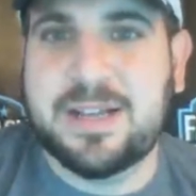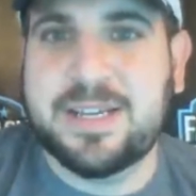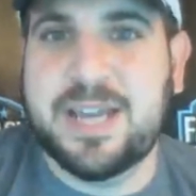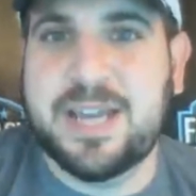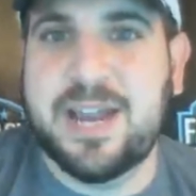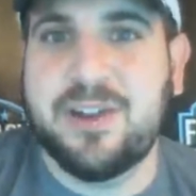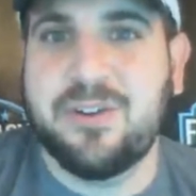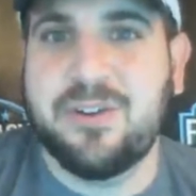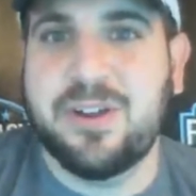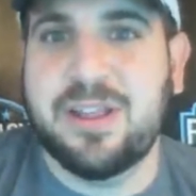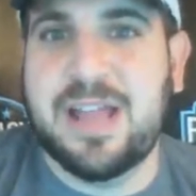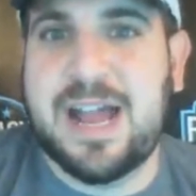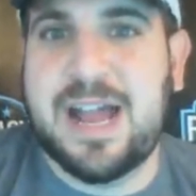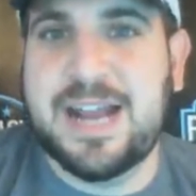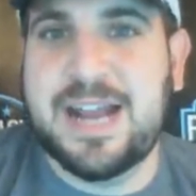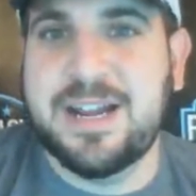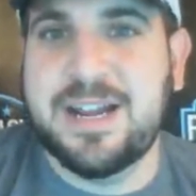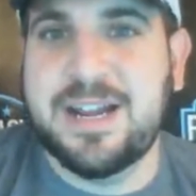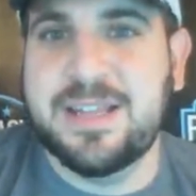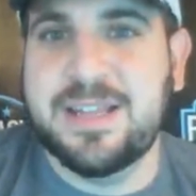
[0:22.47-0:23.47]

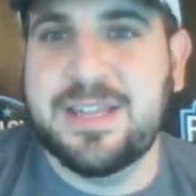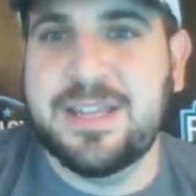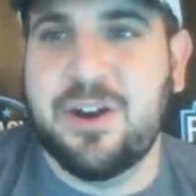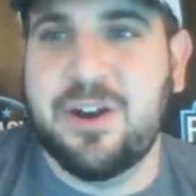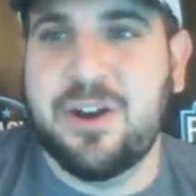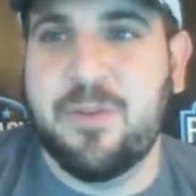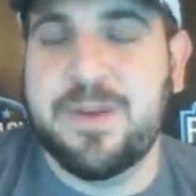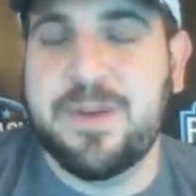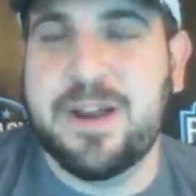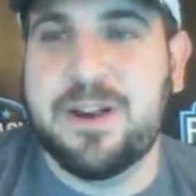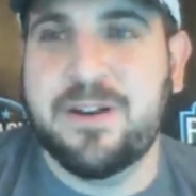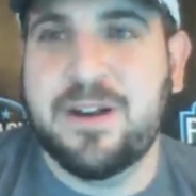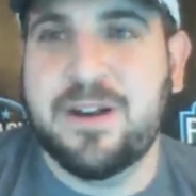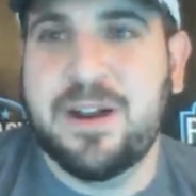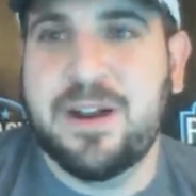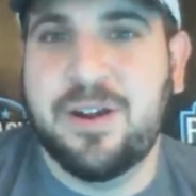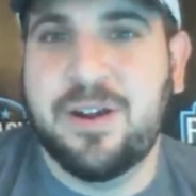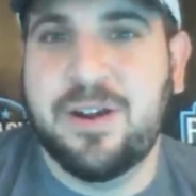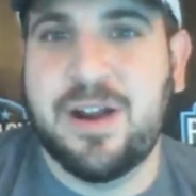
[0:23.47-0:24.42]
Carolina in the opener,